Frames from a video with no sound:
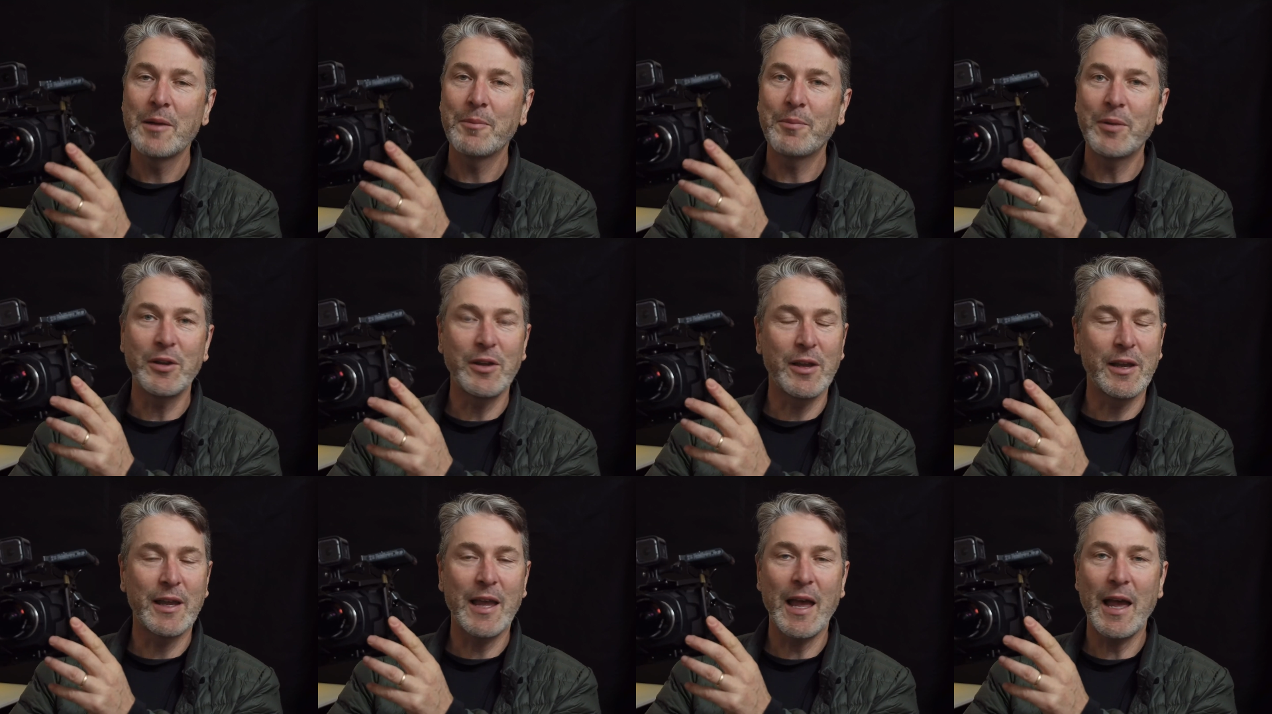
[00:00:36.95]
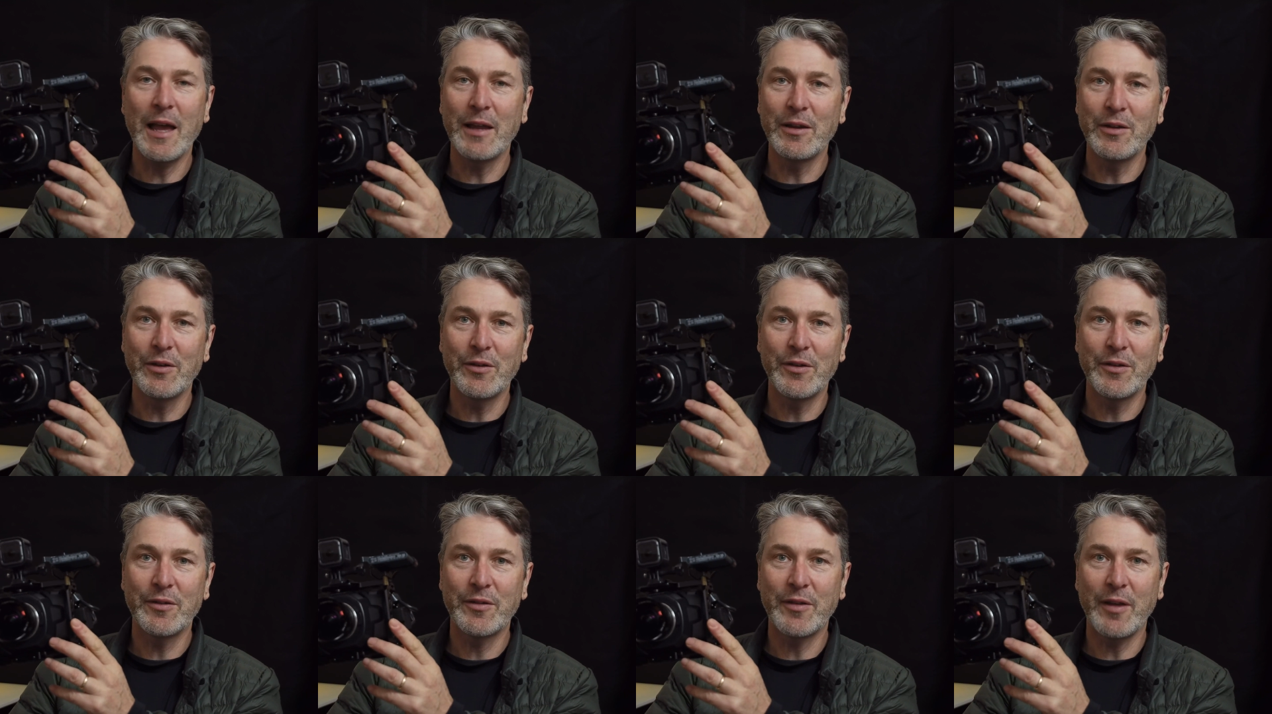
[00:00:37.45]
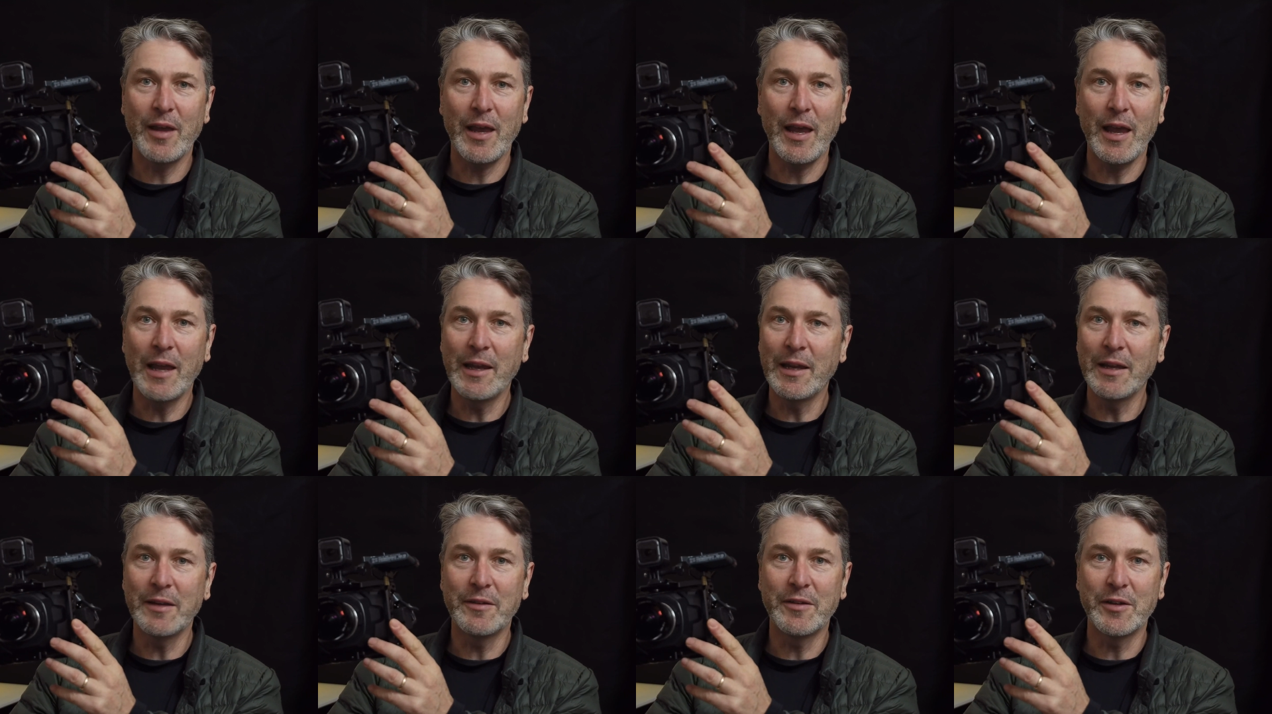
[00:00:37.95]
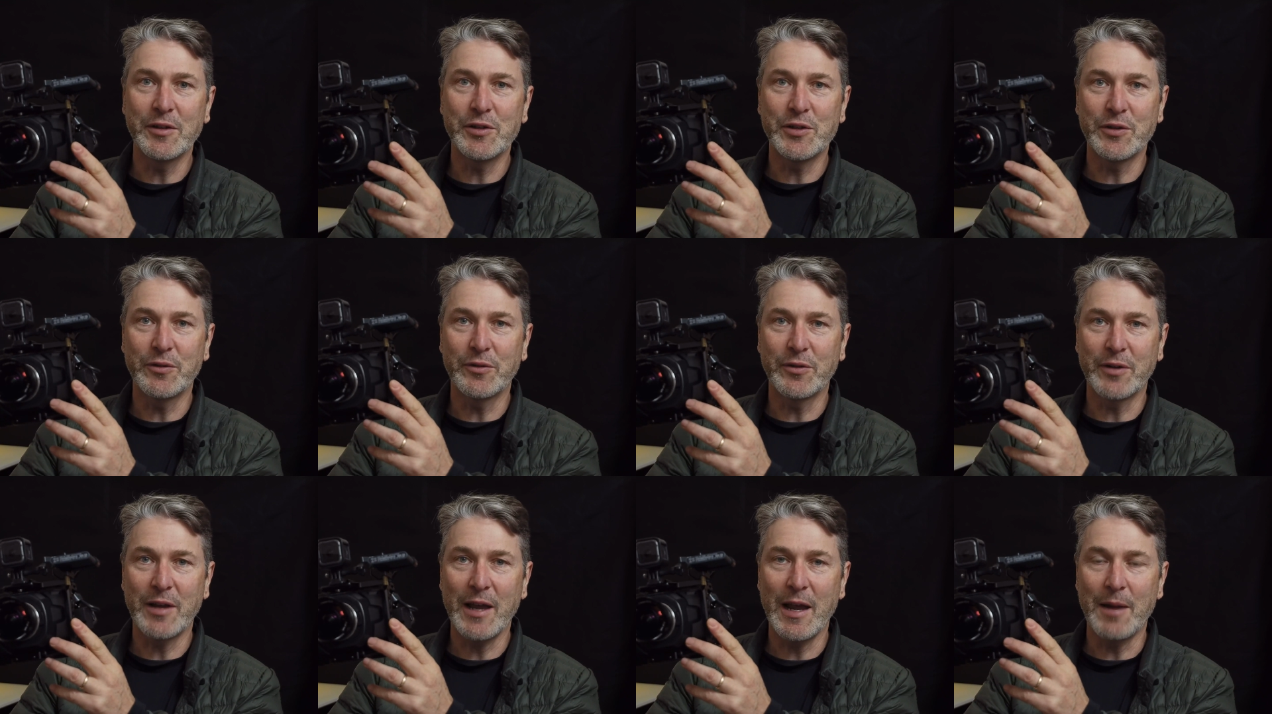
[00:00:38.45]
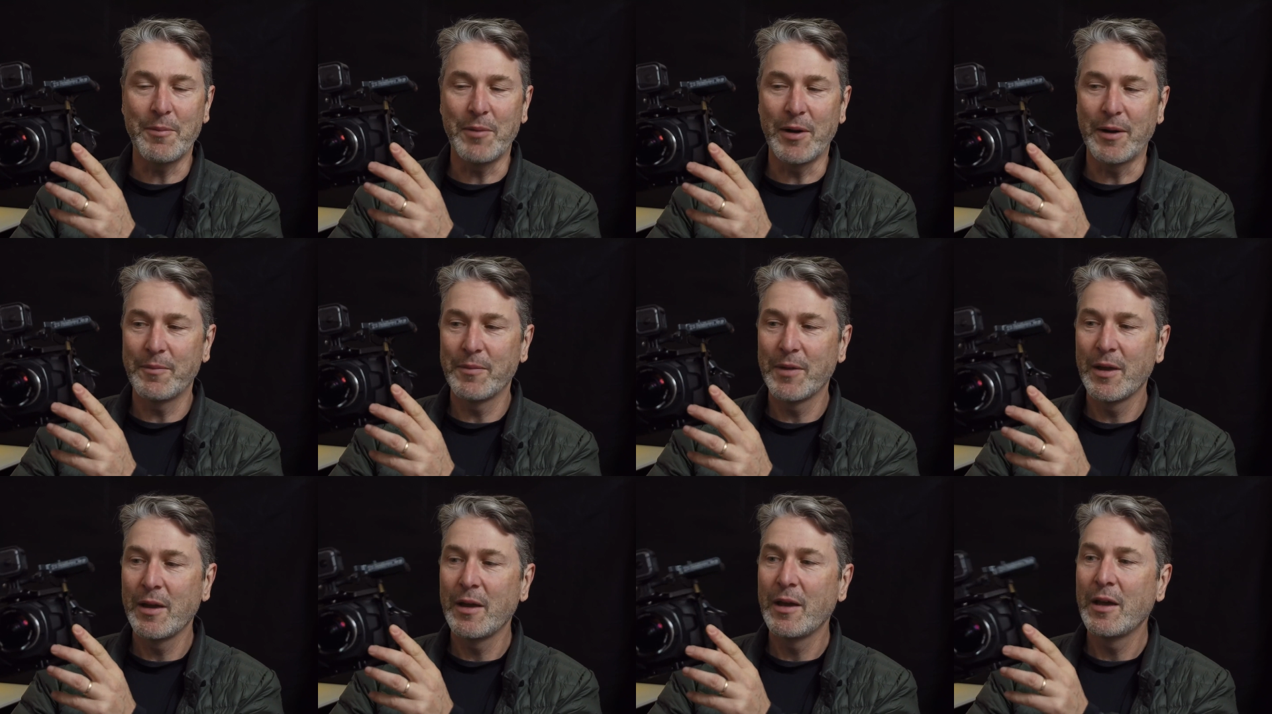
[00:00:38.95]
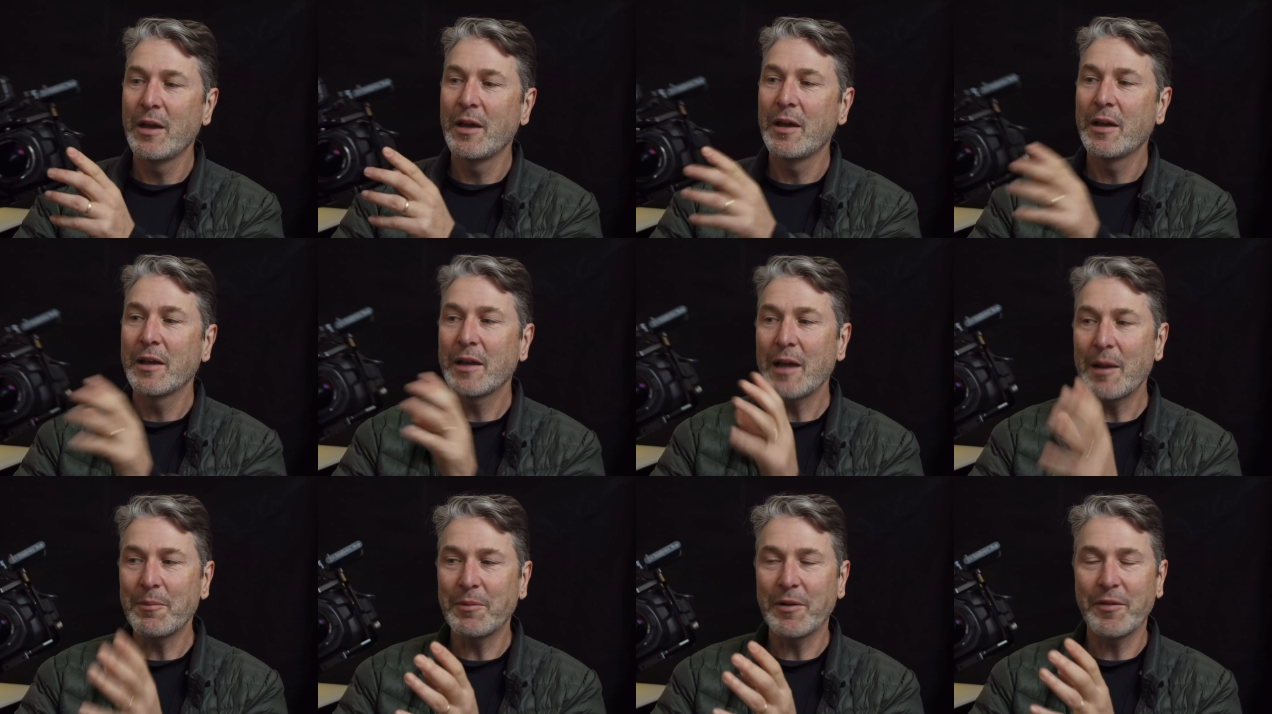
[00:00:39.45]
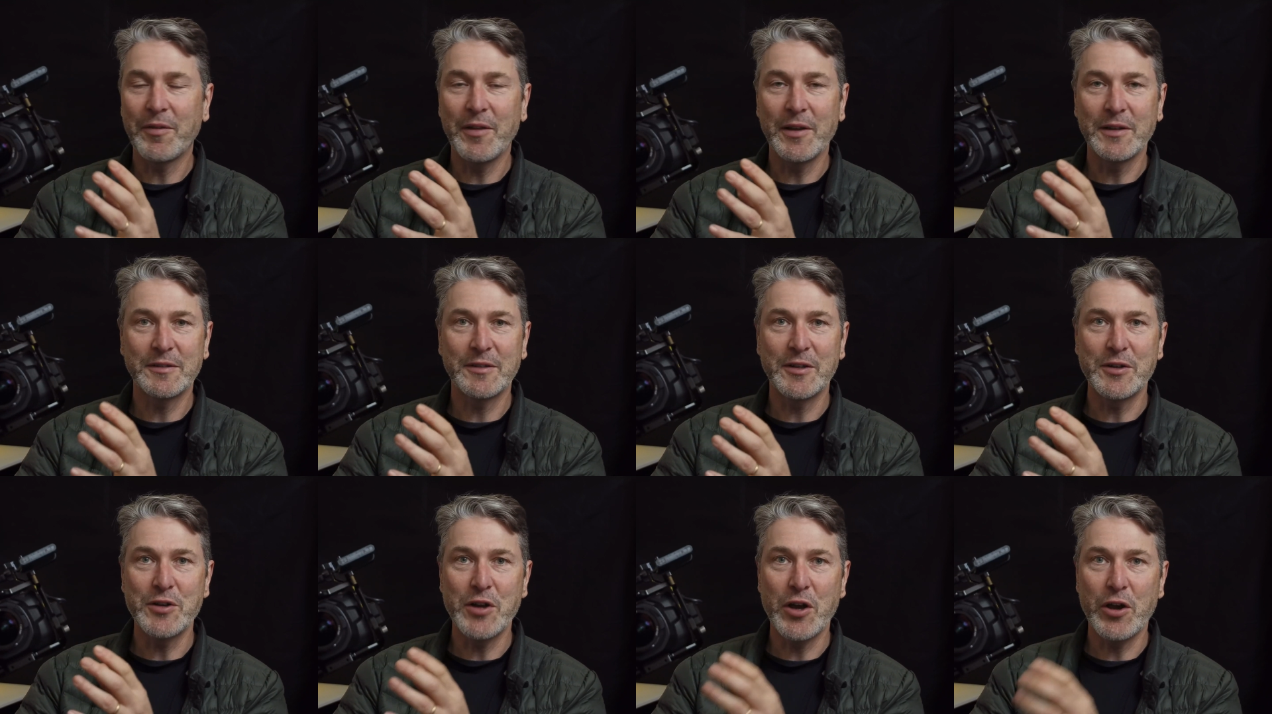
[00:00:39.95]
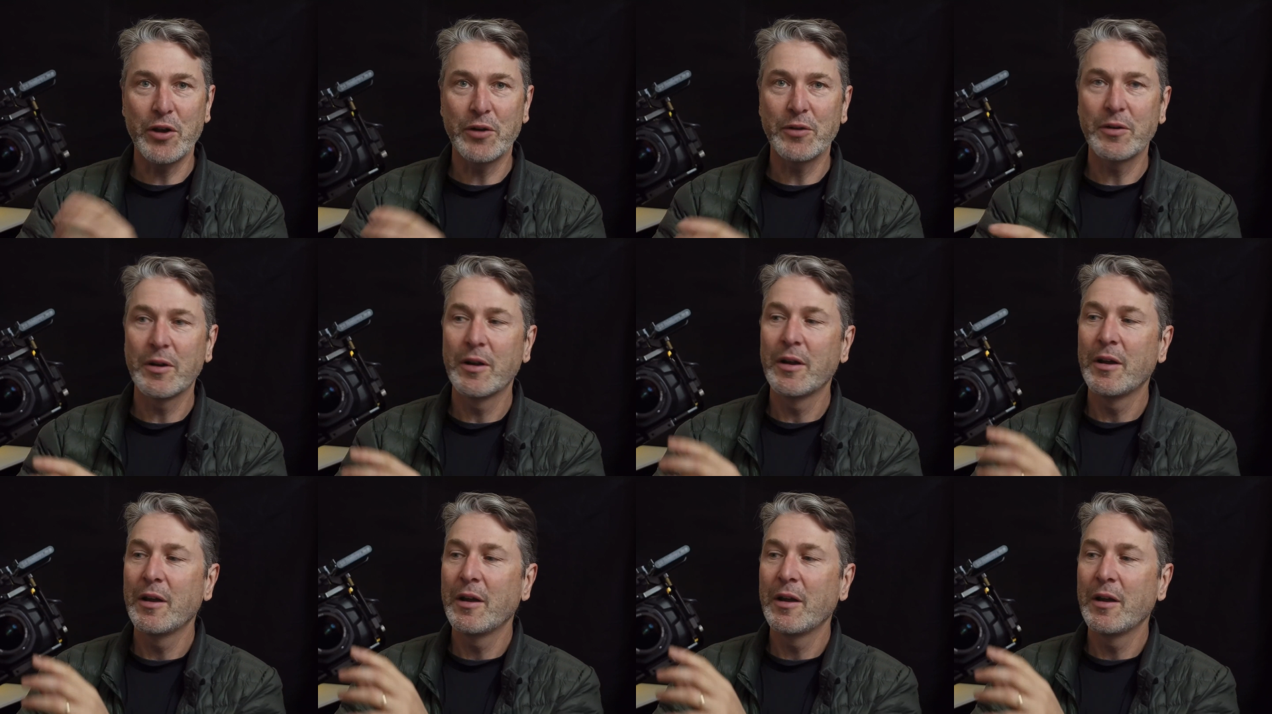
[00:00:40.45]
but you can use any digital camera. A couple of things to note.